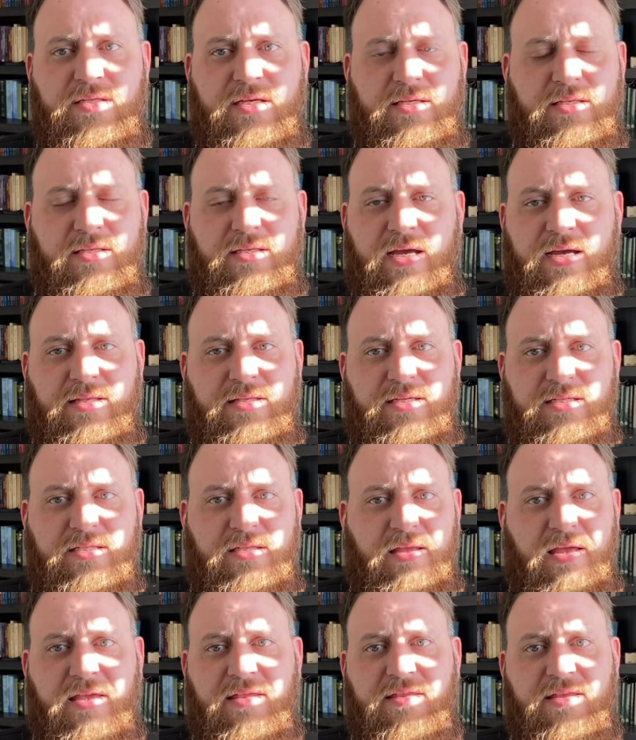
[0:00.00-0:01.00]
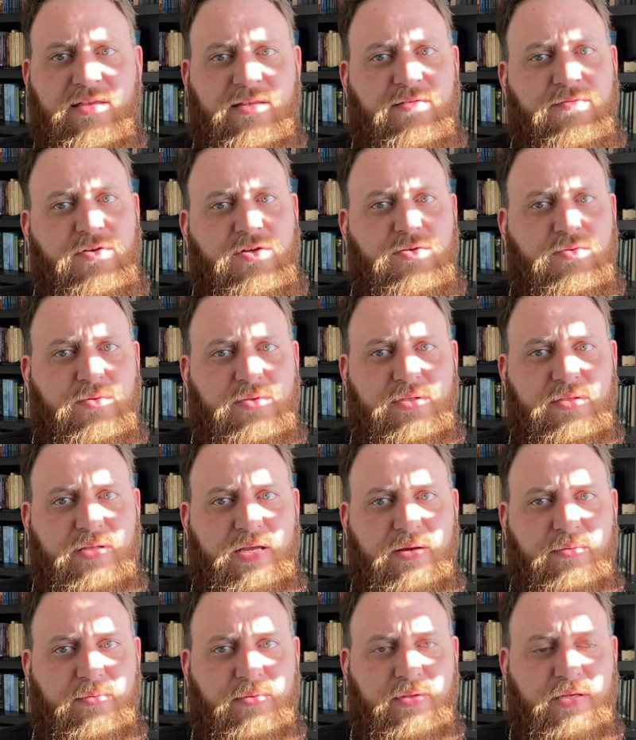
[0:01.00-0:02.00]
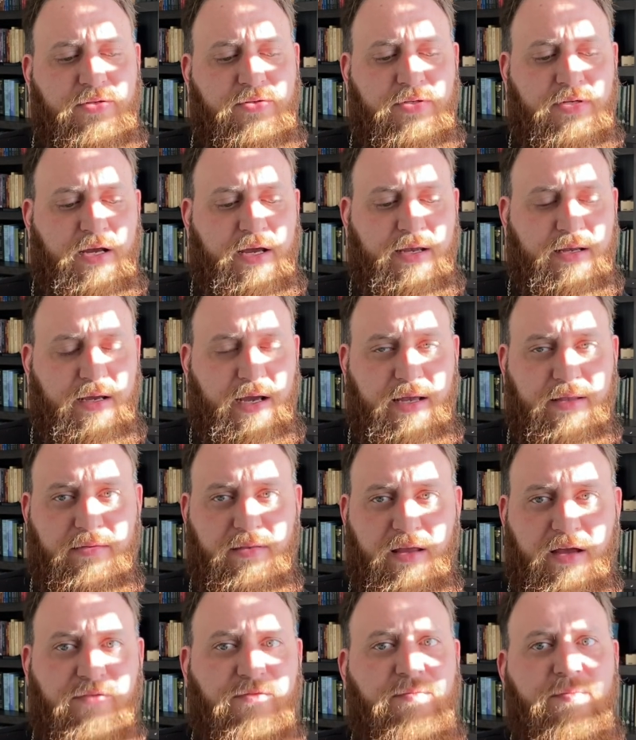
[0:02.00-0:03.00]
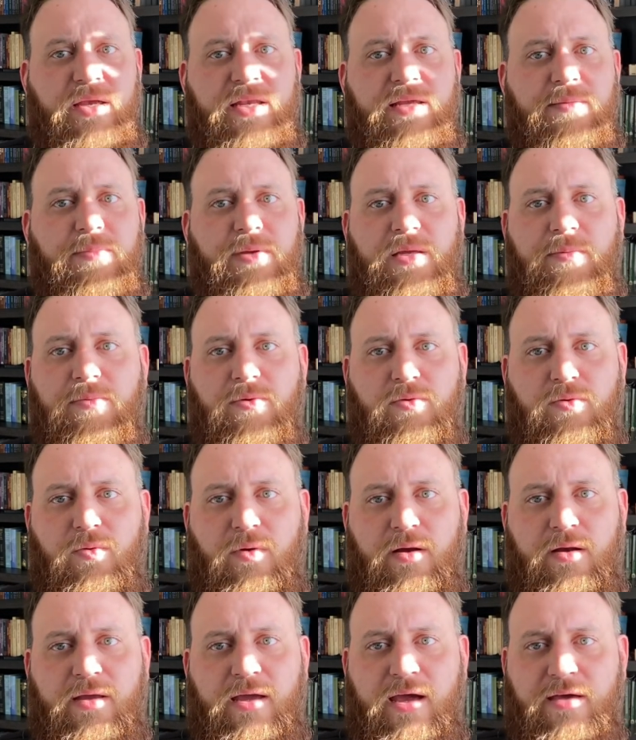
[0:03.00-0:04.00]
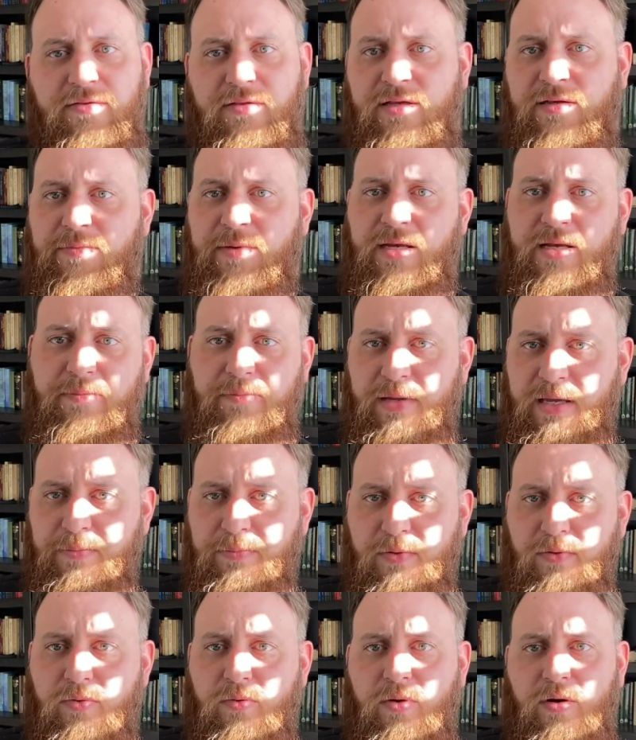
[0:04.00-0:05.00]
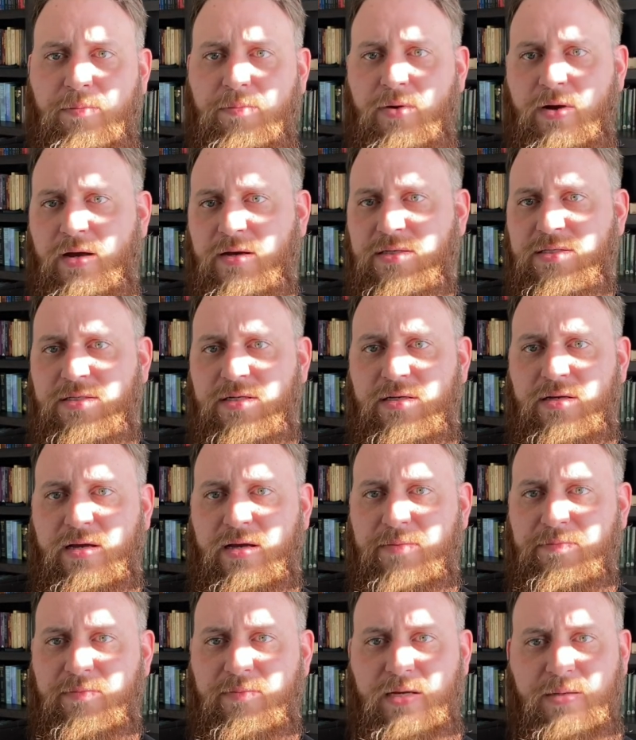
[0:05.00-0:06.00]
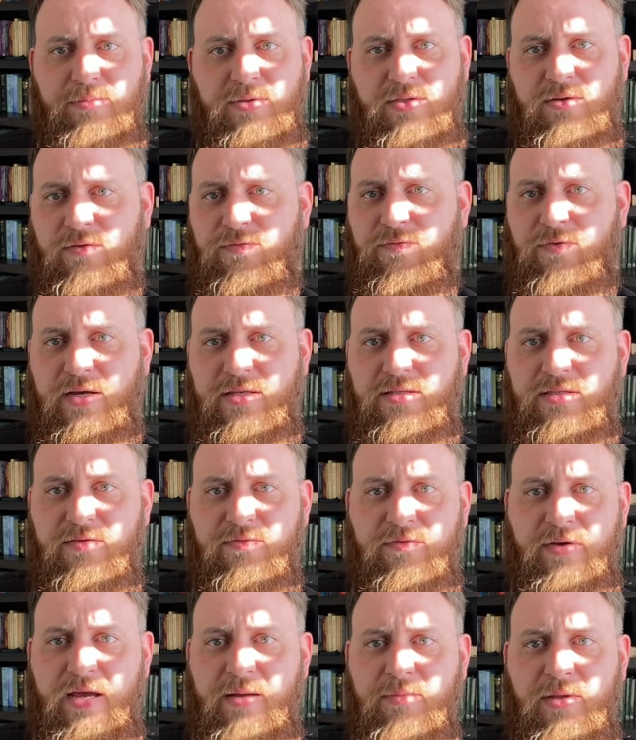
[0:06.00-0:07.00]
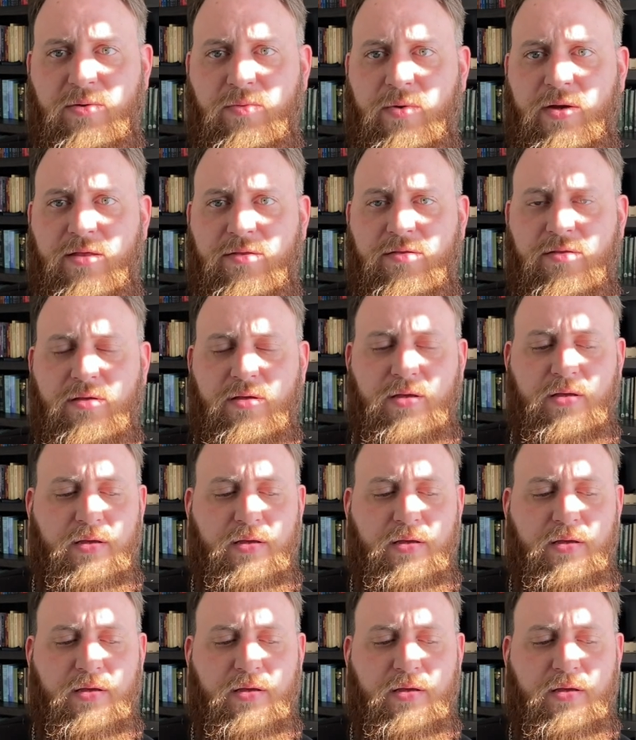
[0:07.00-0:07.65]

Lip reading: I dislike the individuals in that religion. I love many people who are Catholic, many people who are Protestant. I'm still friends and family with.